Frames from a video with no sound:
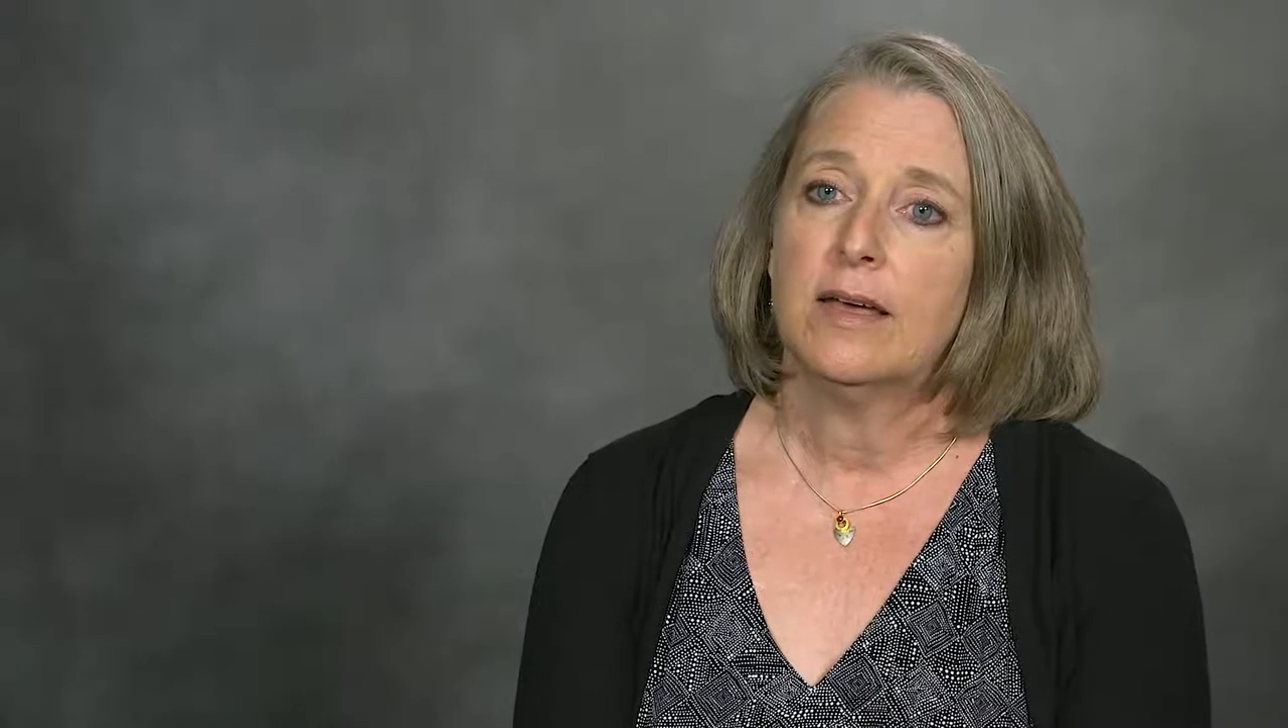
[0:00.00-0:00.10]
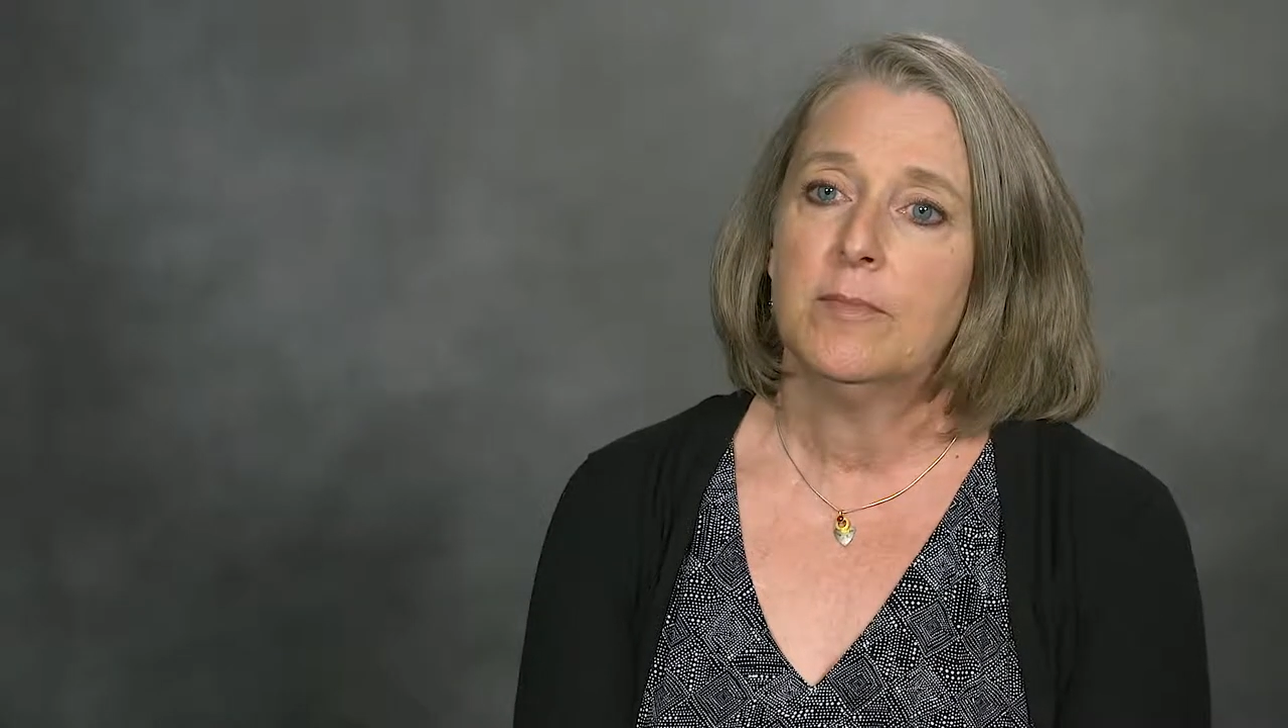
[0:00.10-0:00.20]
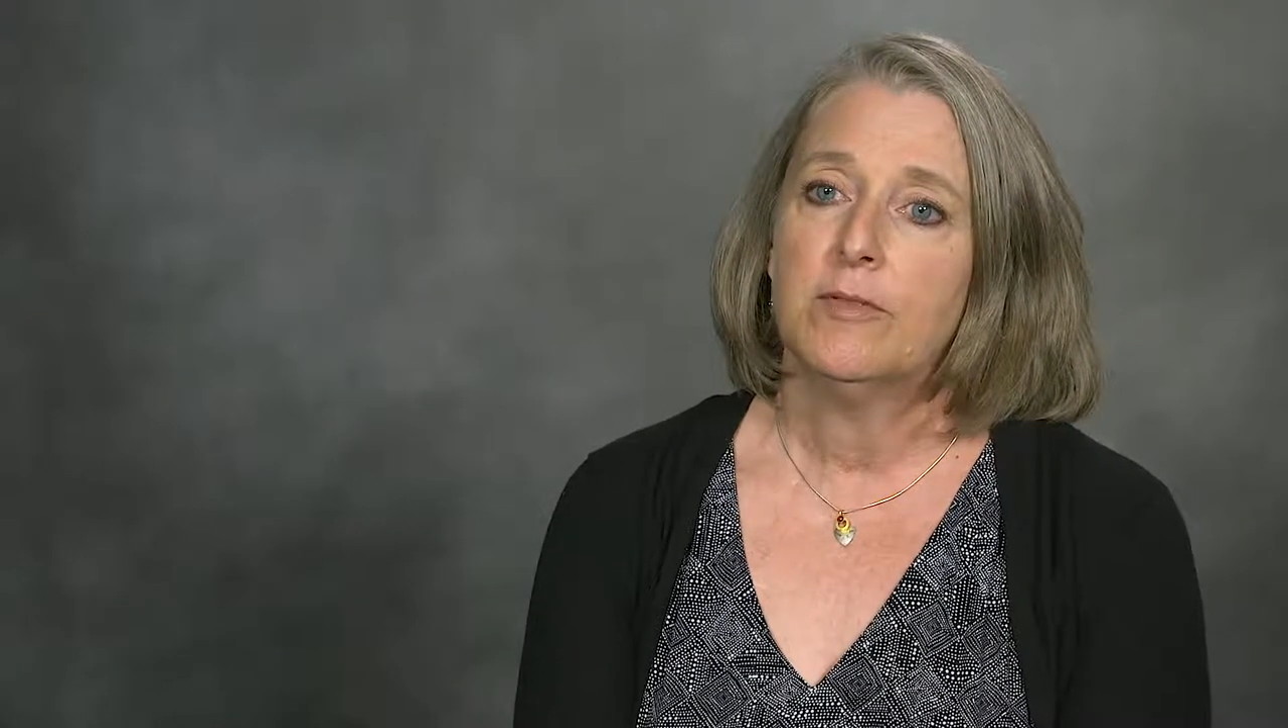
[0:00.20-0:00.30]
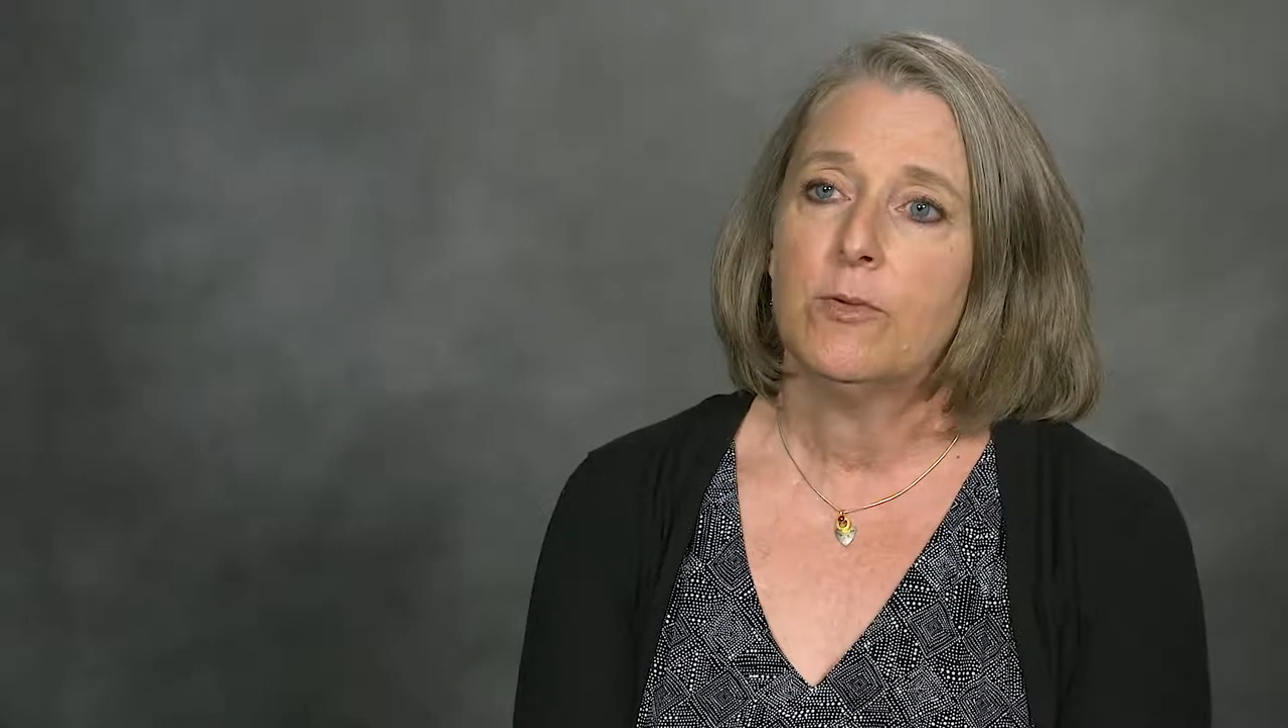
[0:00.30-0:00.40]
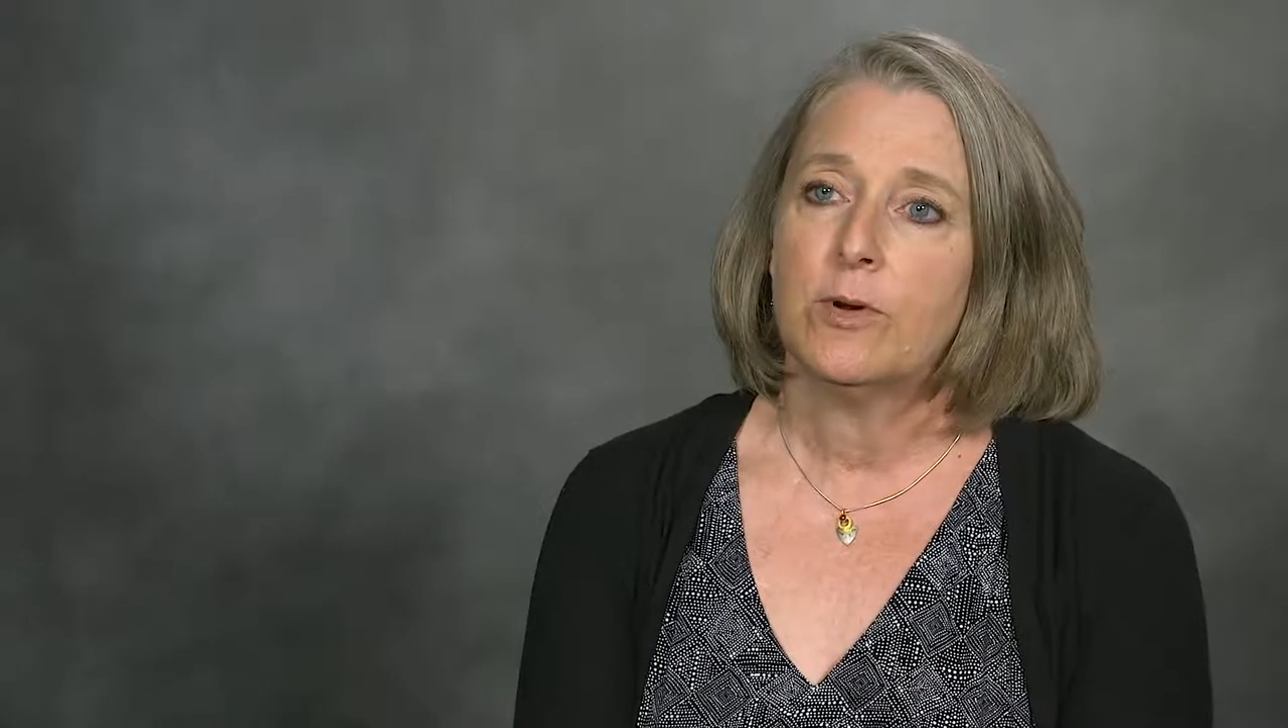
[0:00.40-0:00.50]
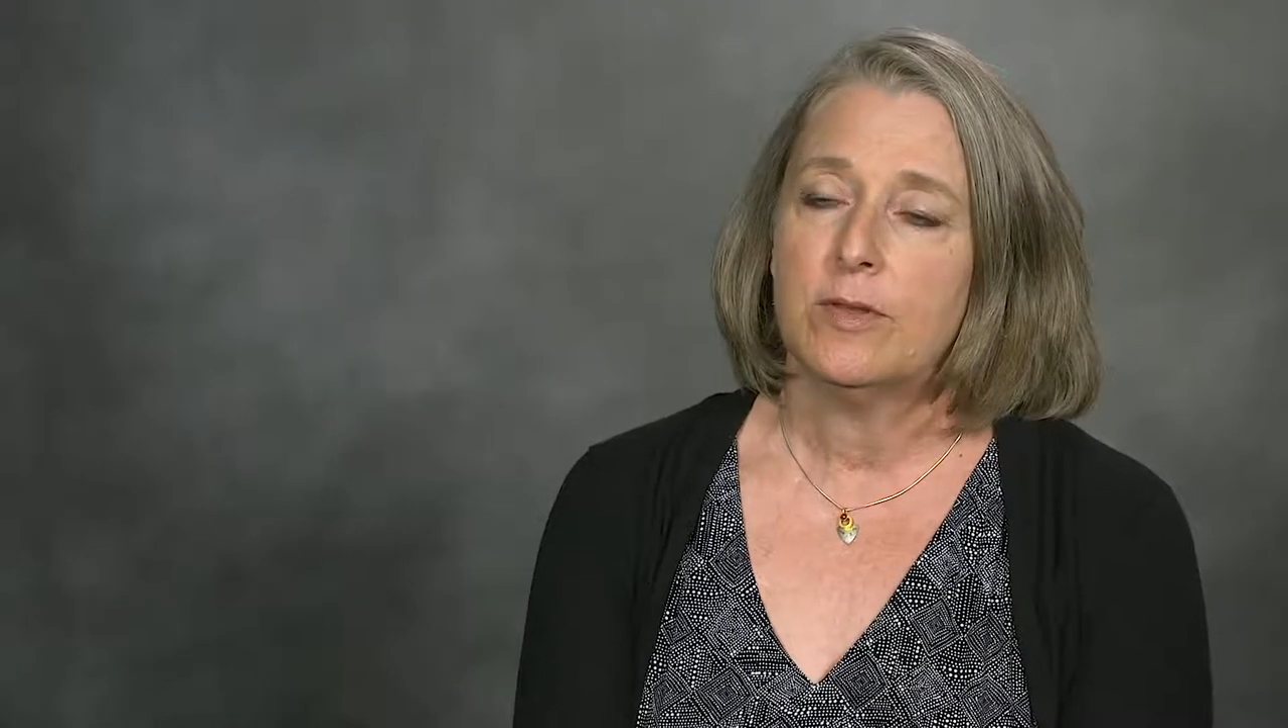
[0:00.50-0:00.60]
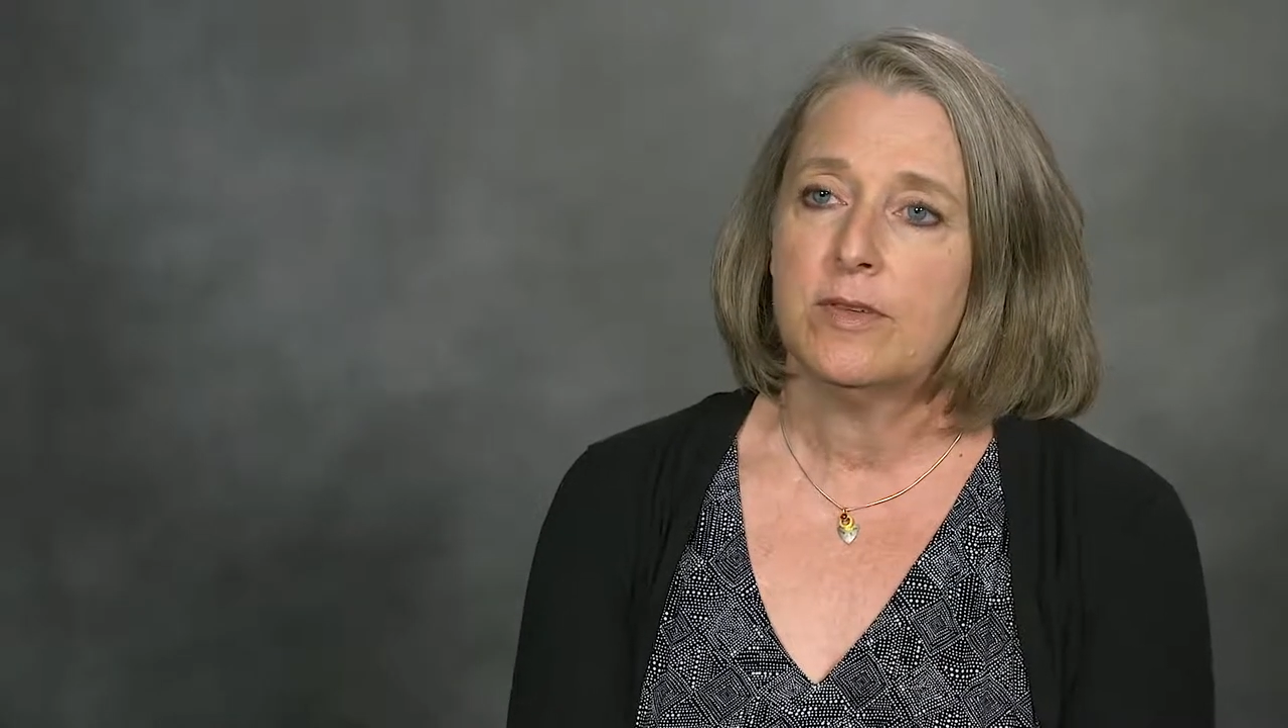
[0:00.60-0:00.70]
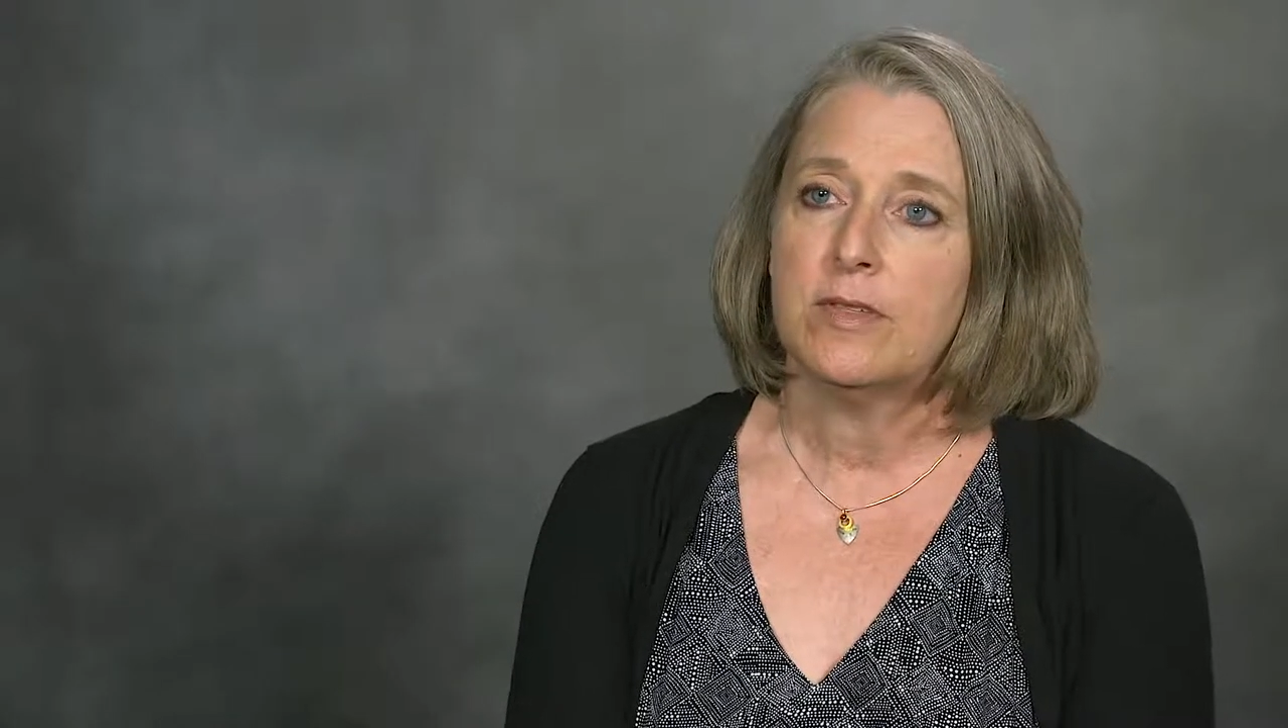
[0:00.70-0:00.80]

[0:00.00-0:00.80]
am afforded